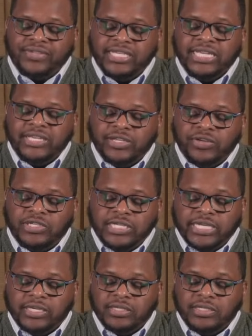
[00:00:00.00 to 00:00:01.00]
seen your
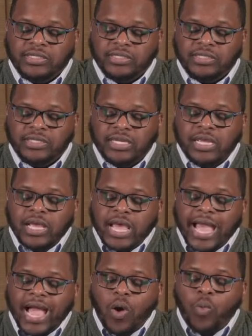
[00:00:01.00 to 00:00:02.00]
tears.
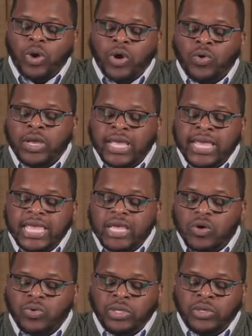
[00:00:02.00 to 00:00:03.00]
I will
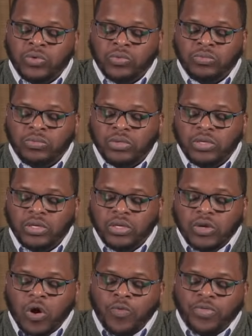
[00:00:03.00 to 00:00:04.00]
heal you.
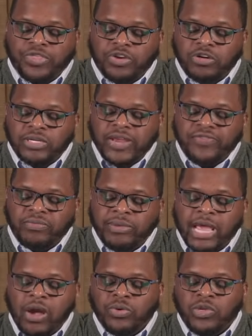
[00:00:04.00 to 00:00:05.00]
On the third day from
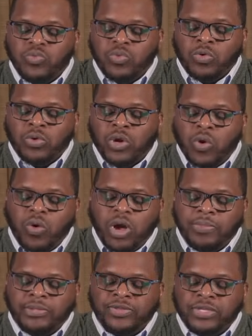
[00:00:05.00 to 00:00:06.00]
now, you will go
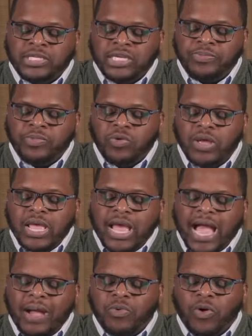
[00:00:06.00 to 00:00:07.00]
up to the temple.
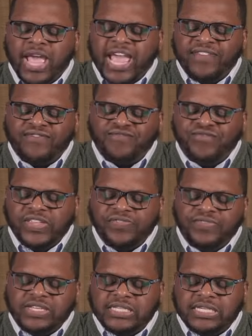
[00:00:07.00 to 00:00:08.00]
I will add
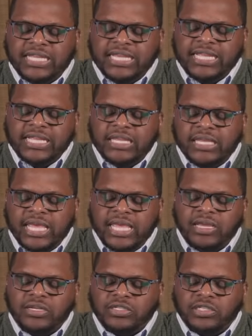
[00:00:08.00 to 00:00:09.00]
15
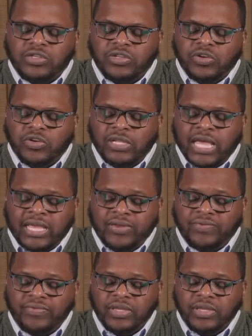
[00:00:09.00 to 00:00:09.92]
years to your life,